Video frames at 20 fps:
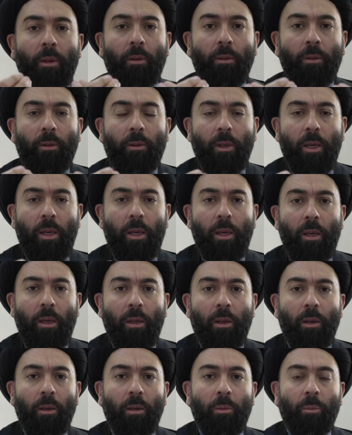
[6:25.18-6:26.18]

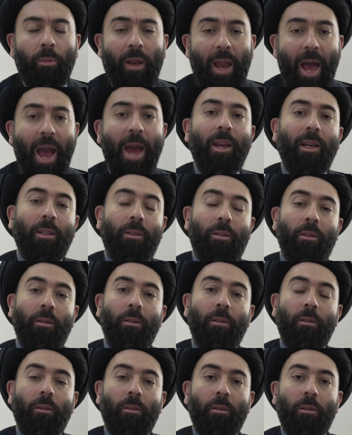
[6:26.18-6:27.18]
the planet,
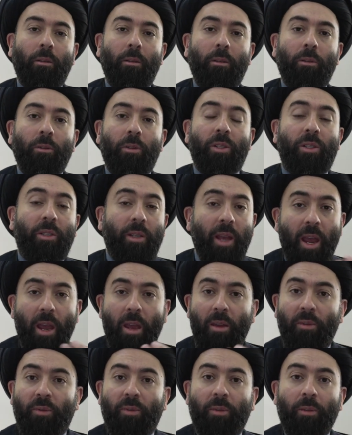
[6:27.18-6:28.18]
to
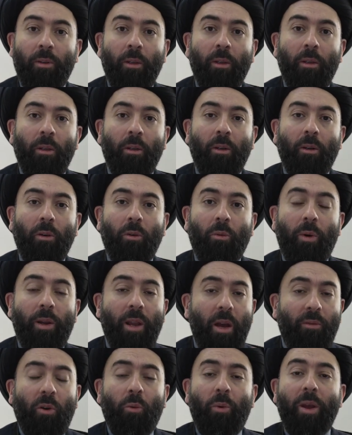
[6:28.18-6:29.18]
save
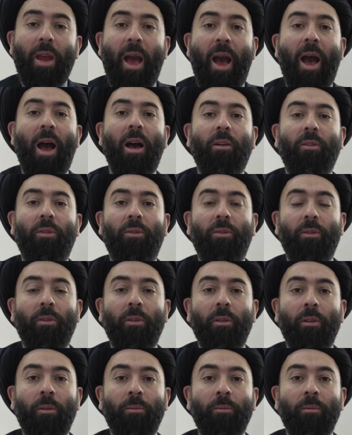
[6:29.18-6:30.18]
whatever we have,
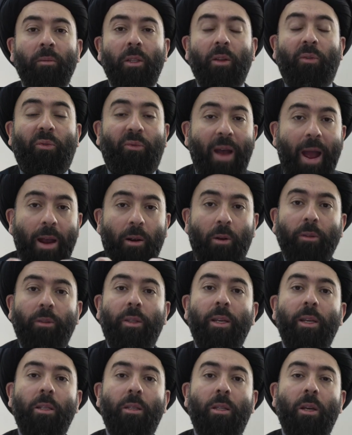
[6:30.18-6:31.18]
the
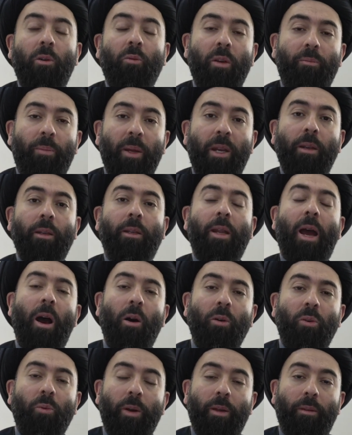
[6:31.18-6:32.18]
faculties that we've been
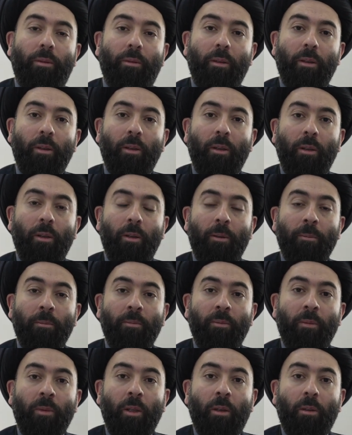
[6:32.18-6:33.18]
endowed with.
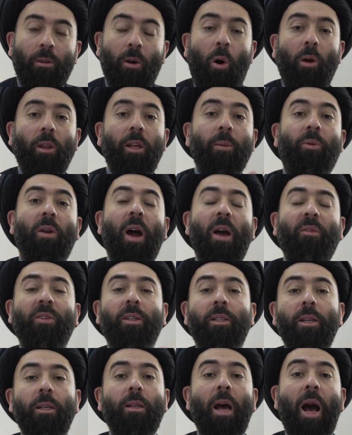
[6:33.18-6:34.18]
The Holy
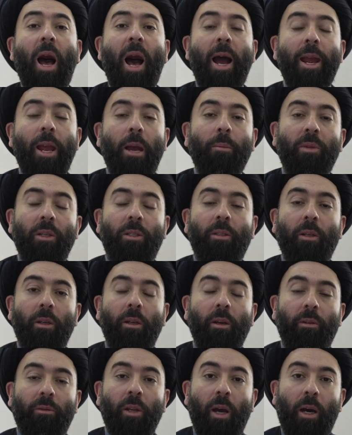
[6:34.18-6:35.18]
Prophet says, I am the
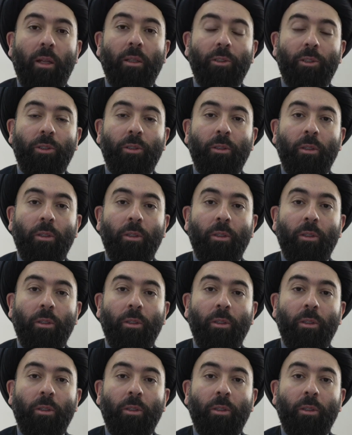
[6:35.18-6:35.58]
city of knowledge.